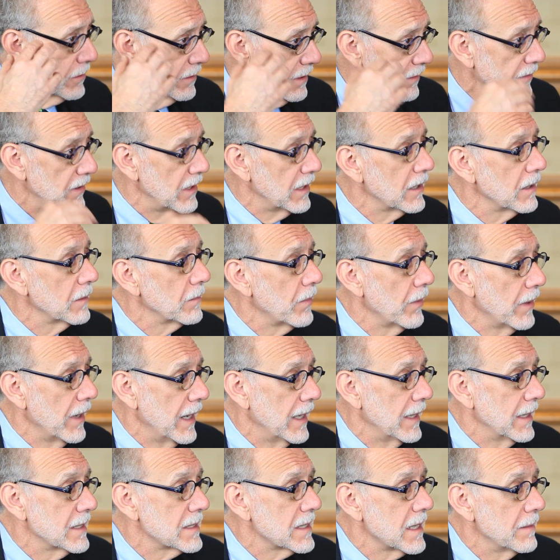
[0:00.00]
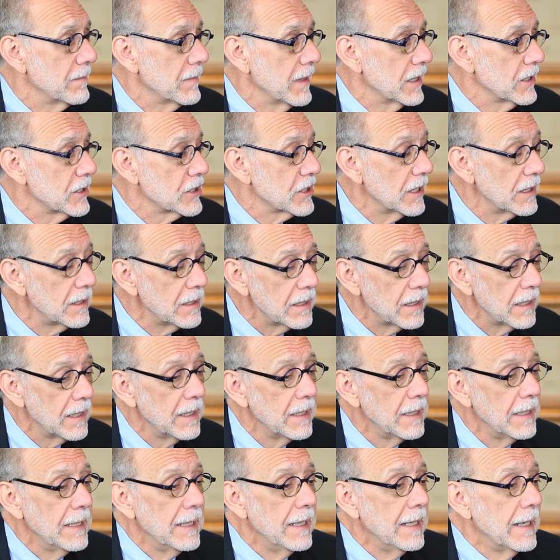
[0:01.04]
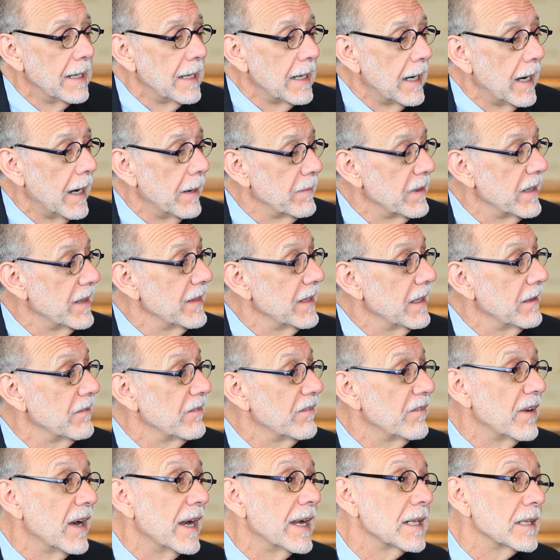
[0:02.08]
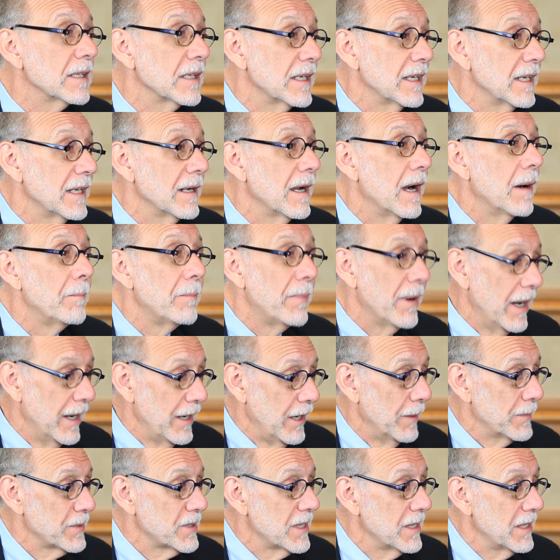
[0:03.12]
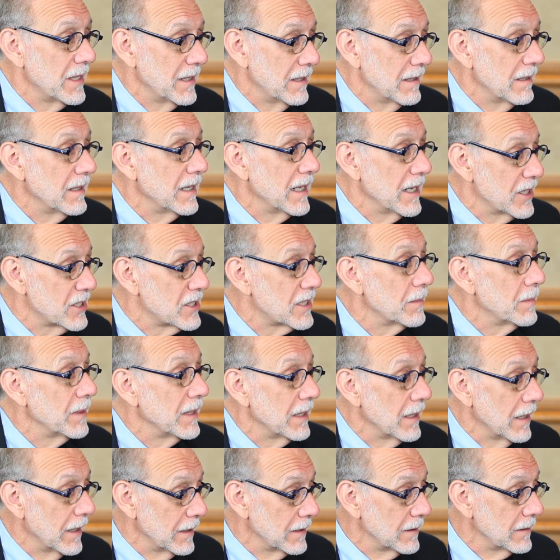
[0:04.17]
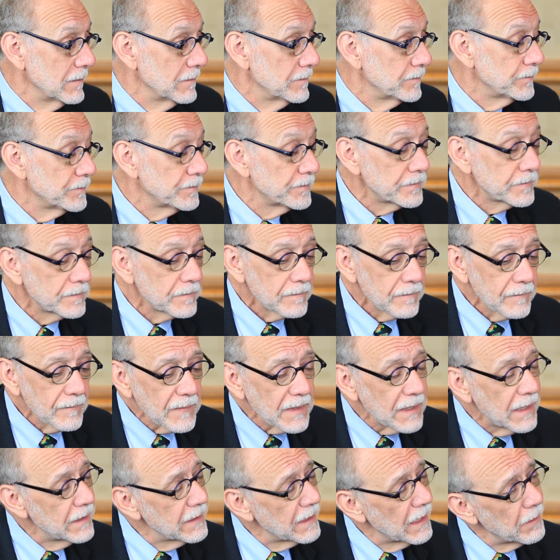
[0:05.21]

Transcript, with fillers: or even in the brain, as I mentioned. Um, and then finally, a biopsy needs to be done. And